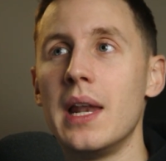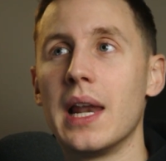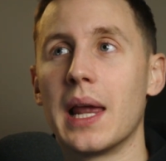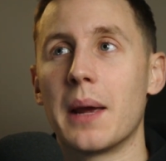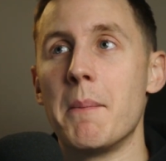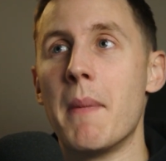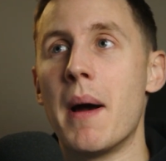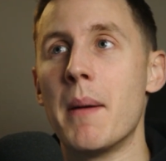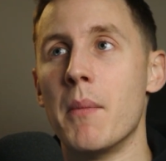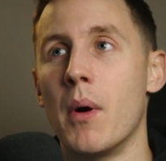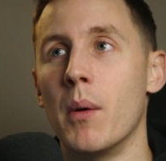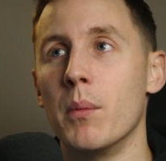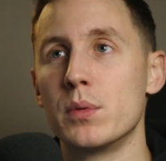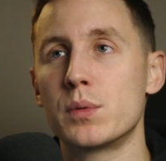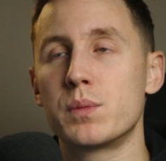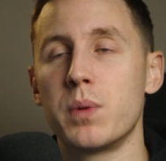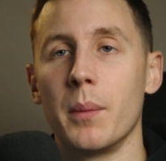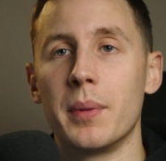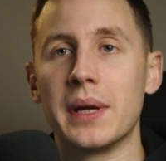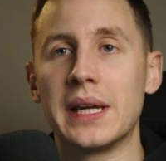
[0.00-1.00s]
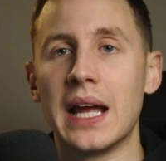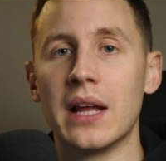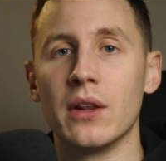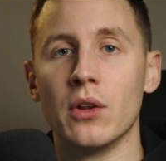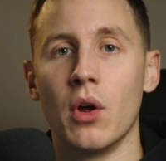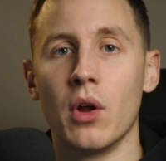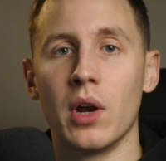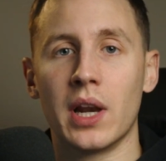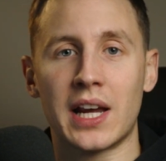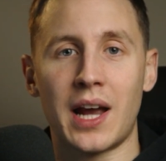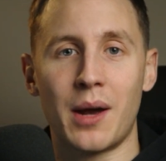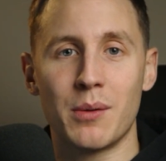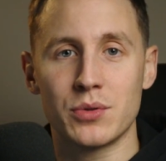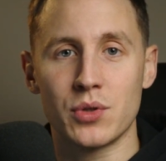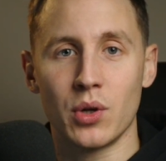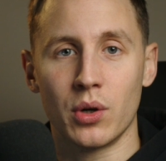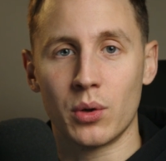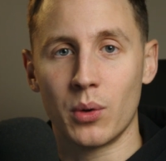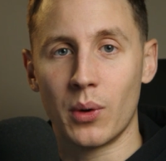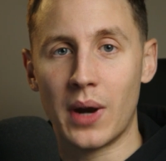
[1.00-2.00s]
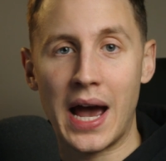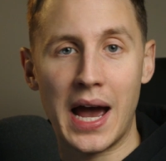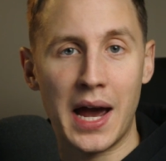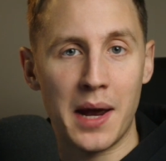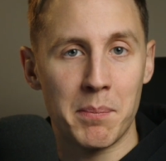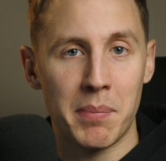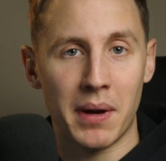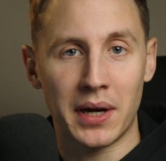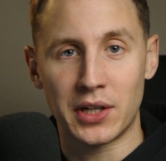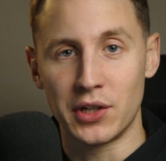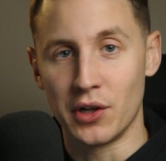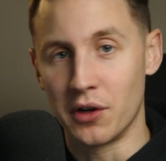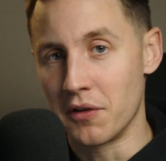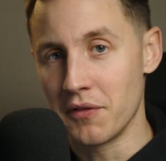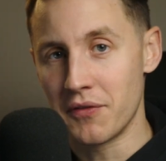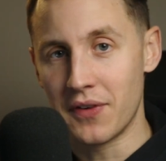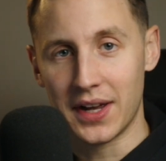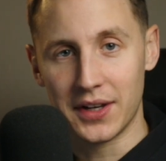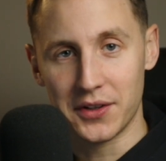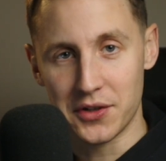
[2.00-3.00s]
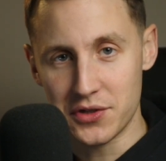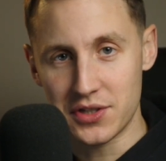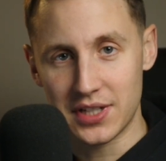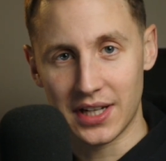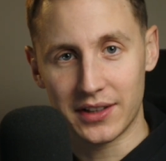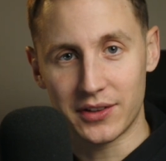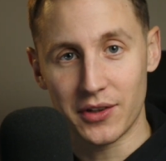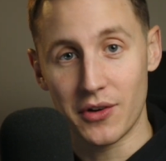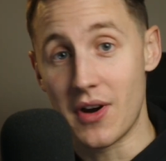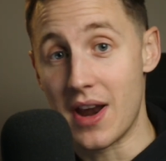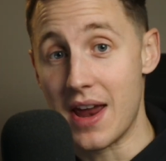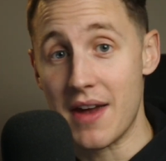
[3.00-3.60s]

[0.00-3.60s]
Like, my mum was probably getting on like I was going to go to High Bank Young Offender Centre